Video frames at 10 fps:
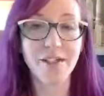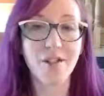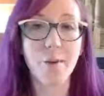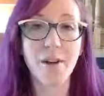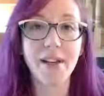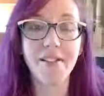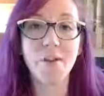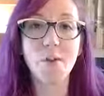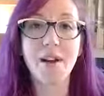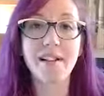So I would never
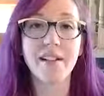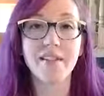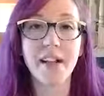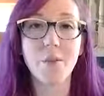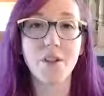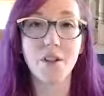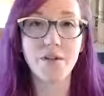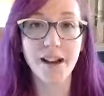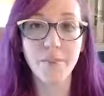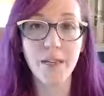run an event with just
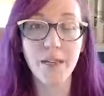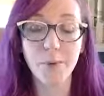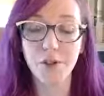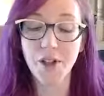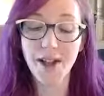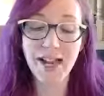5 people.